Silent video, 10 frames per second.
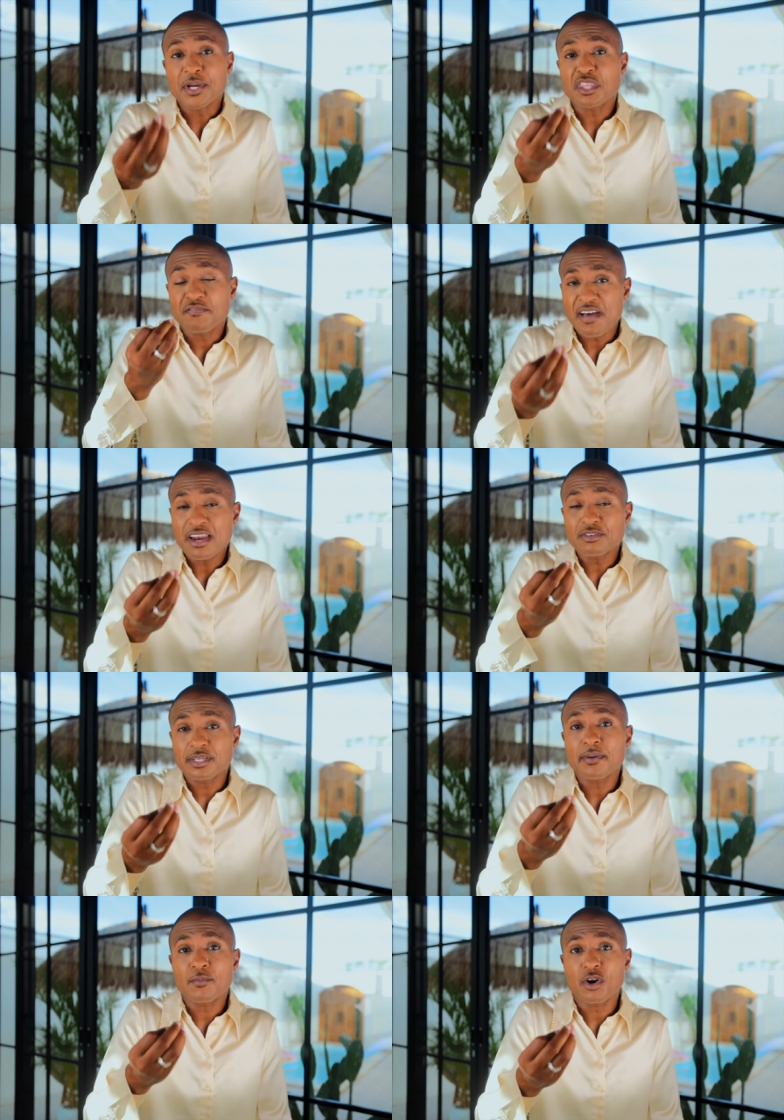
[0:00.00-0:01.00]
But the final
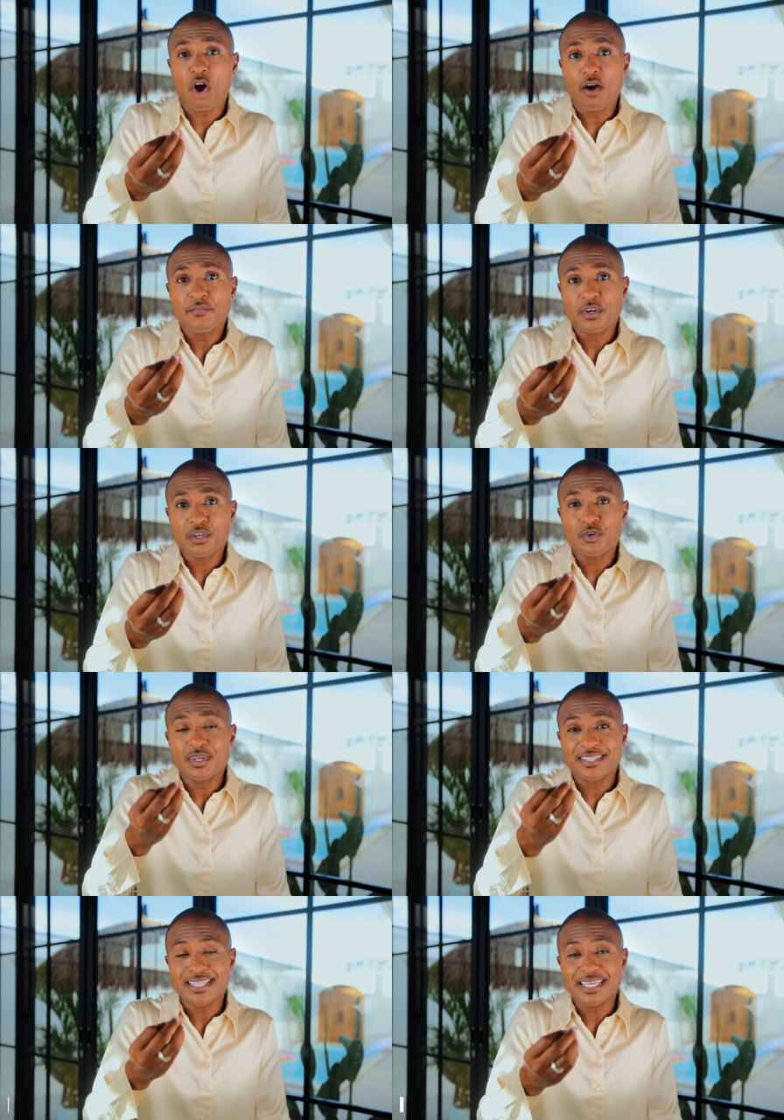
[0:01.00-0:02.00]
tip I'm gonna offer to you
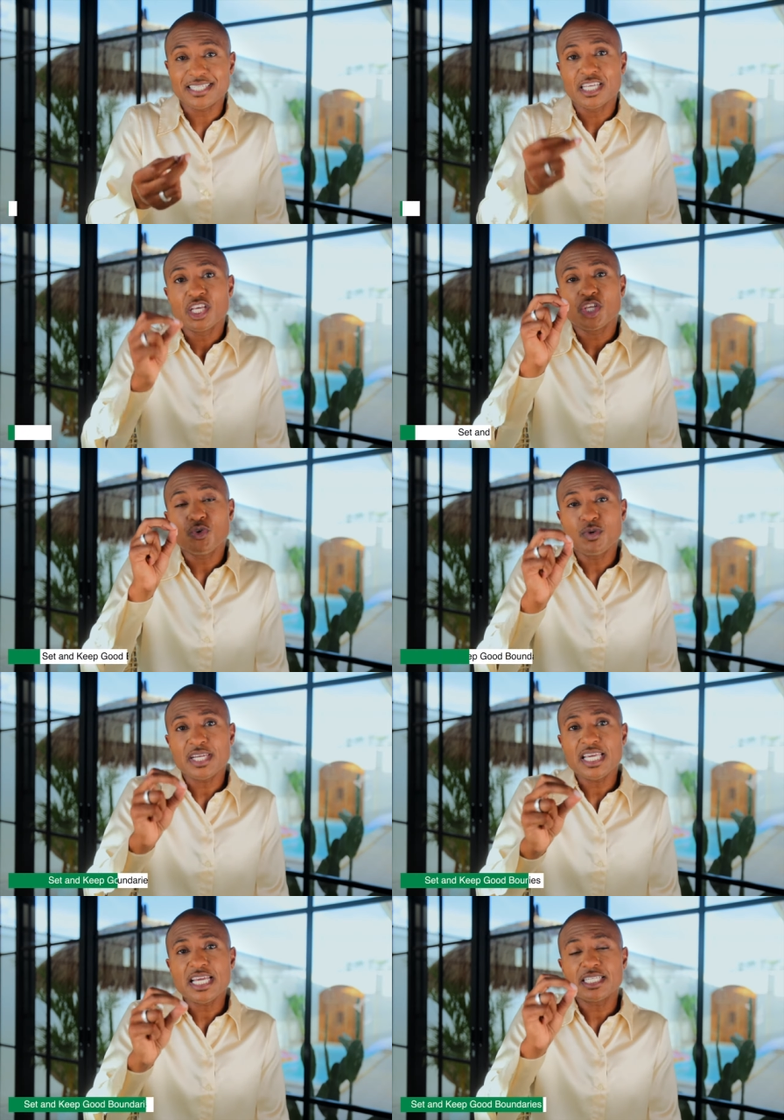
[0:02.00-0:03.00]
is this you
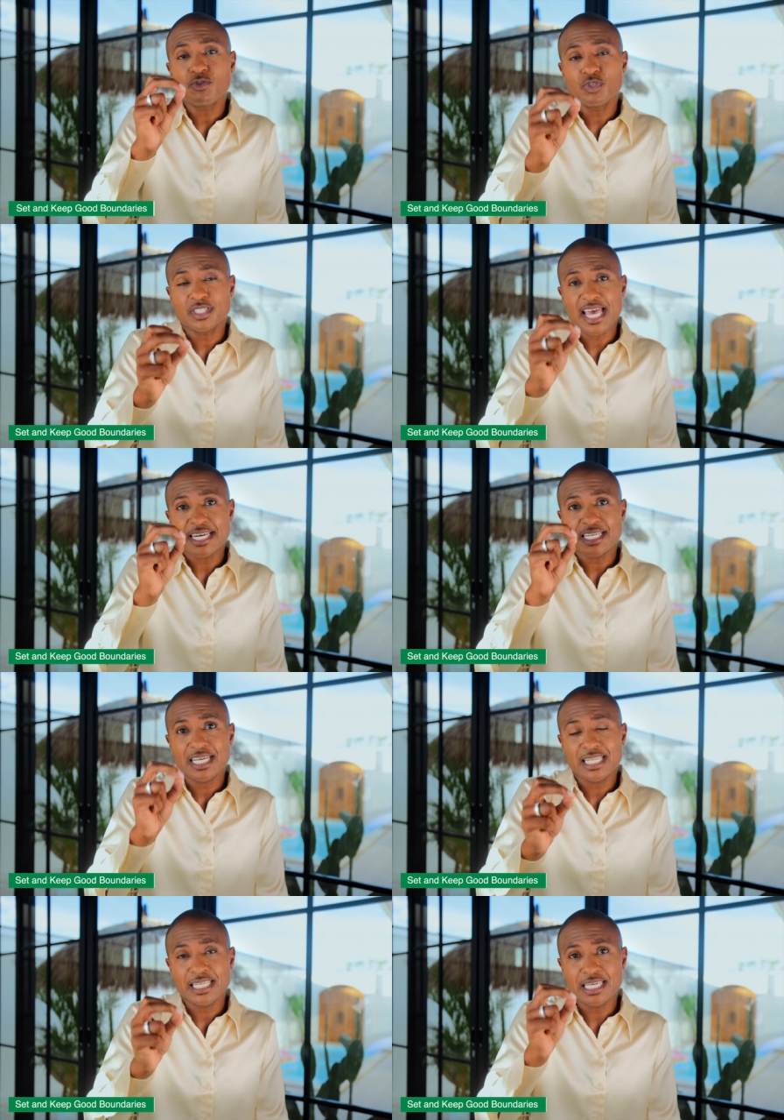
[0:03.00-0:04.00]
need to set
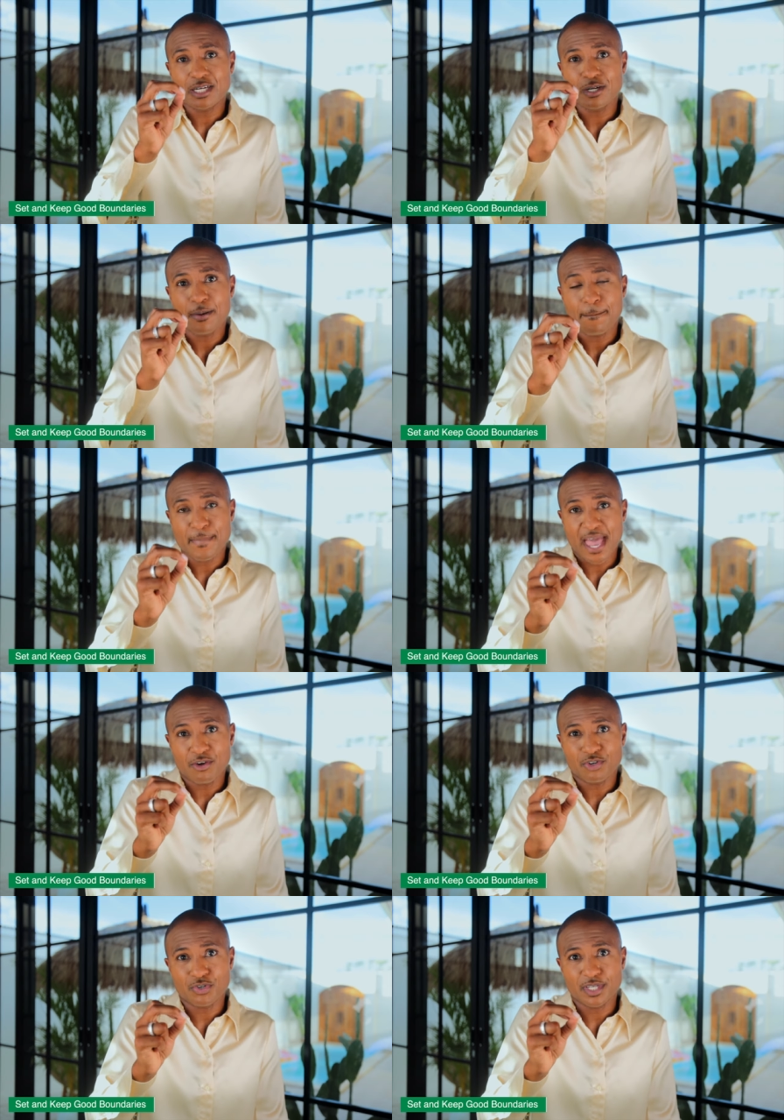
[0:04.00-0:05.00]
clear
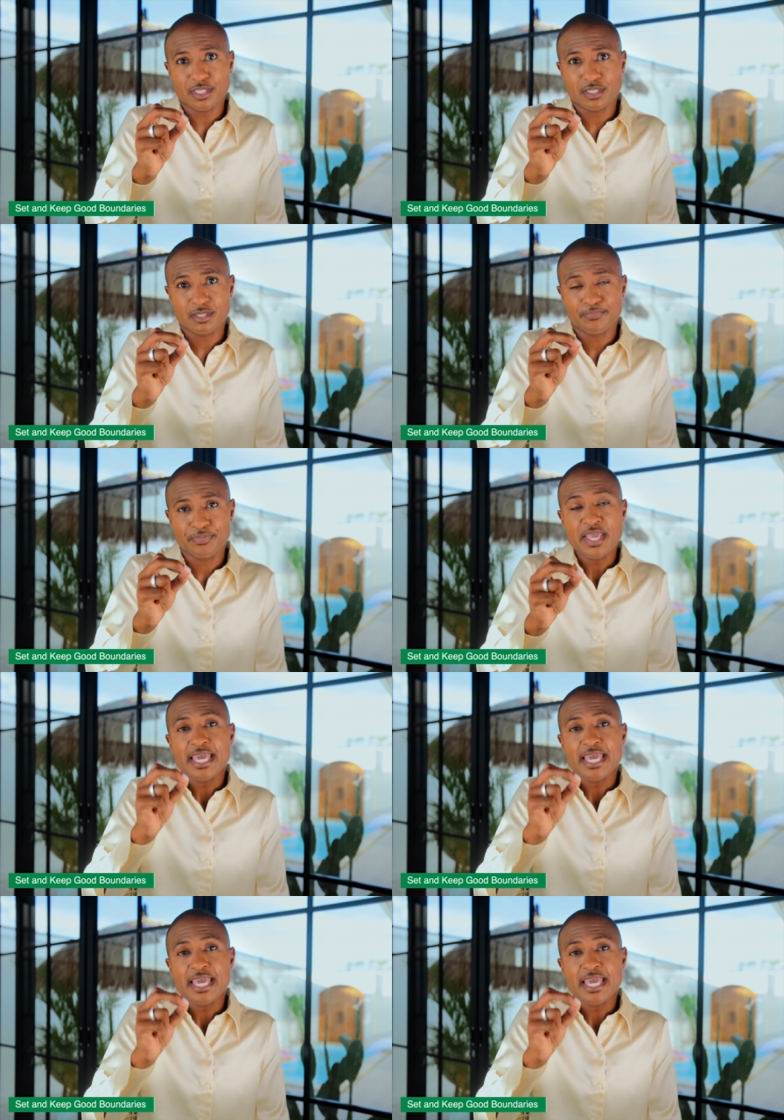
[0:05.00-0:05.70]
boundaries.